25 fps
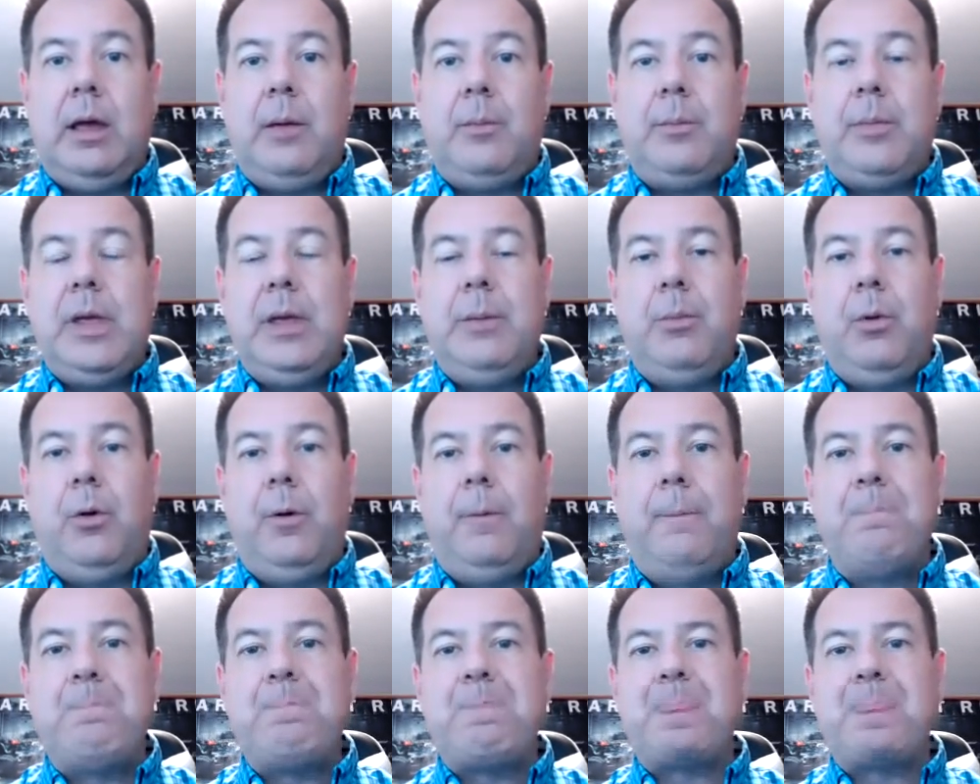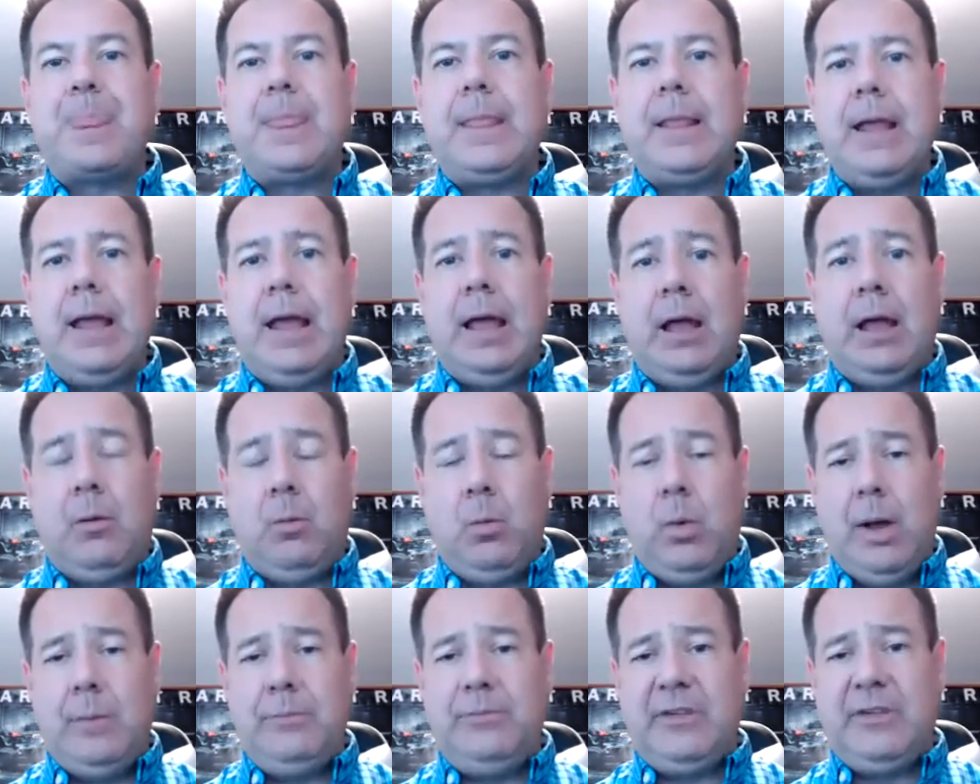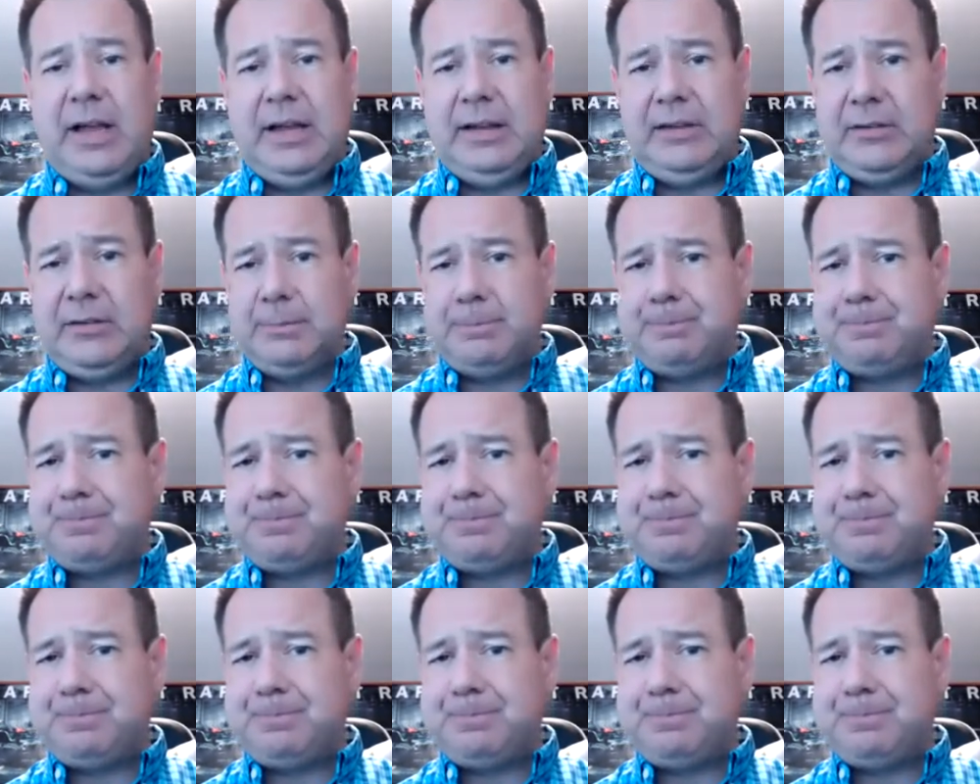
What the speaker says: people and websites.